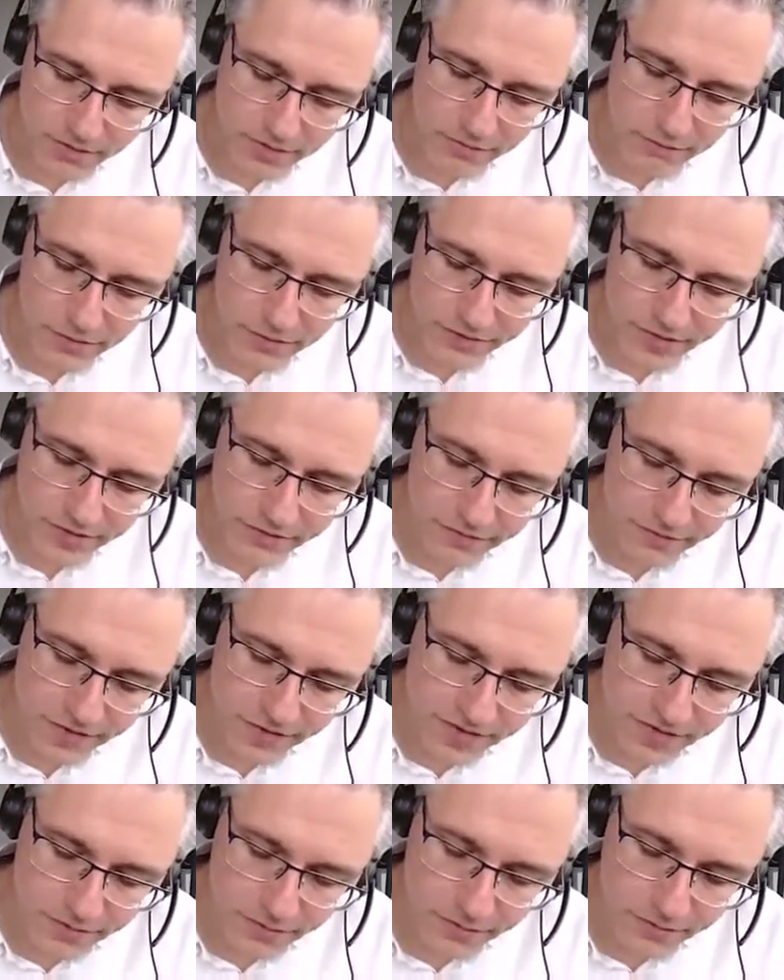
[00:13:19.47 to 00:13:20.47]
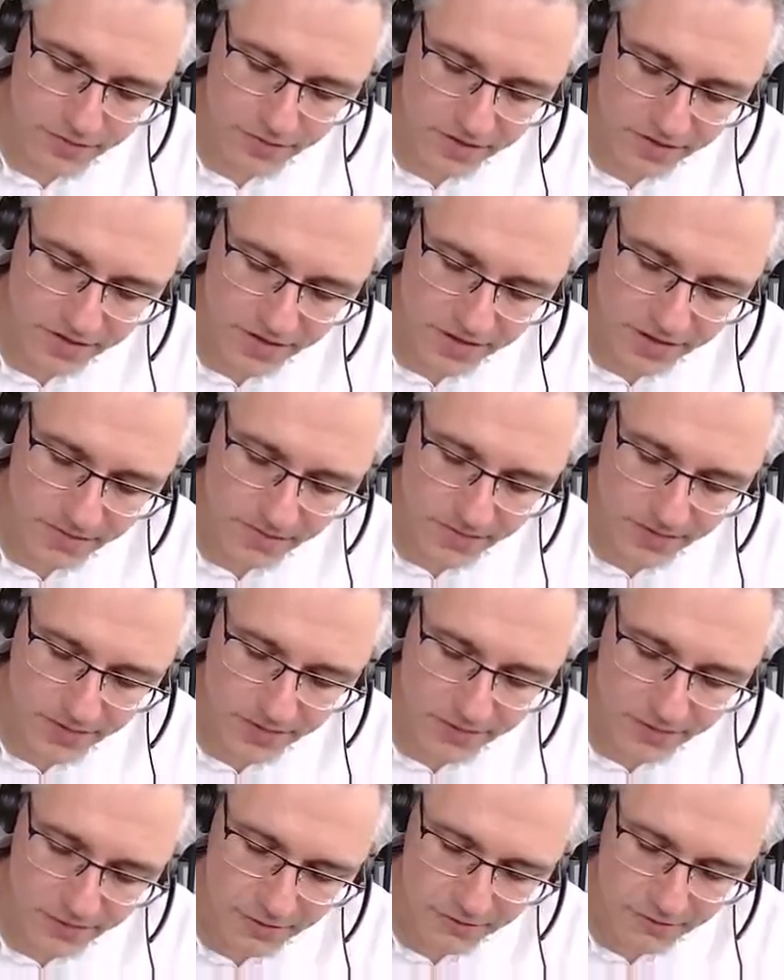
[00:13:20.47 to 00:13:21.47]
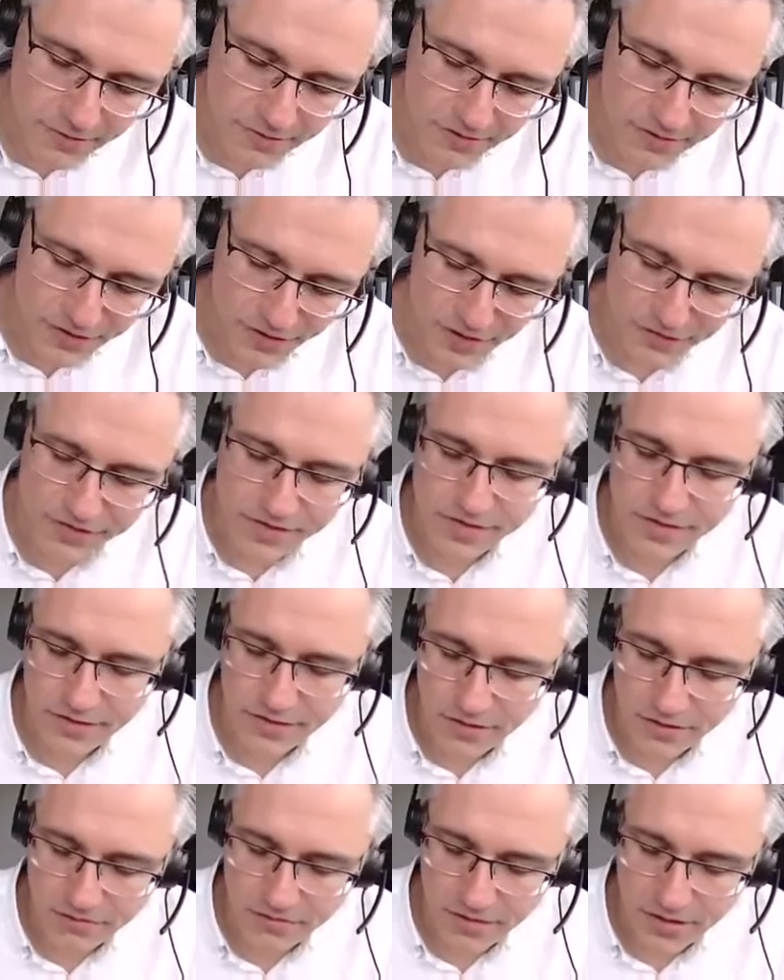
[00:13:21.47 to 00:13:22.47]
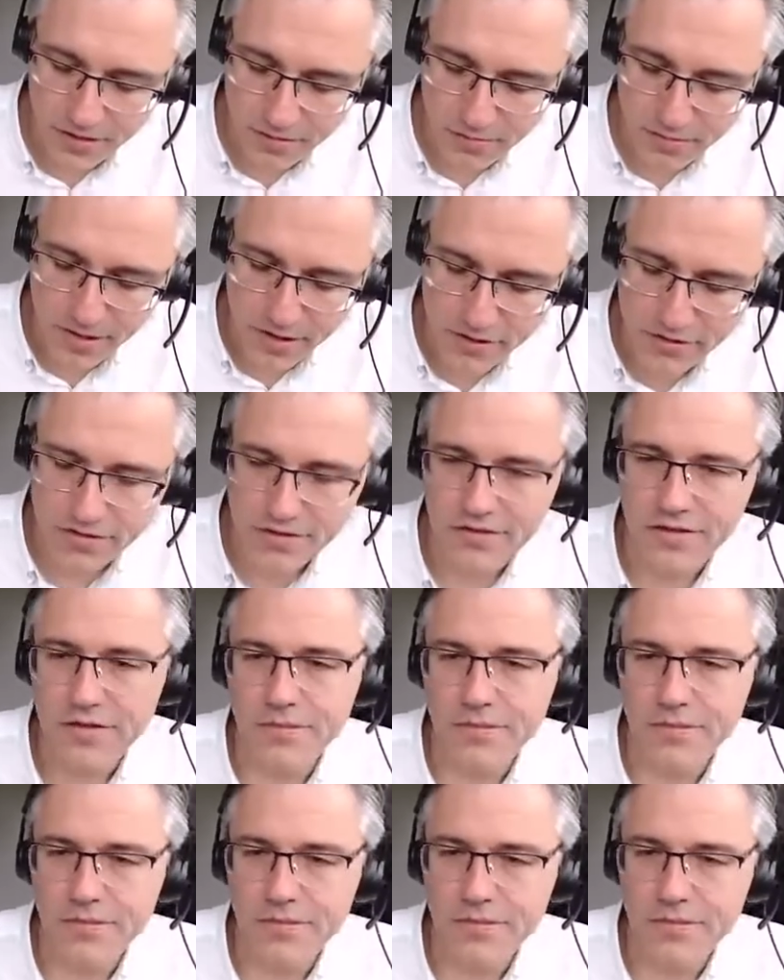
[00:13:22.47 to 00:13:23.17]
within fiscal discipline, you've got the other side of the equation.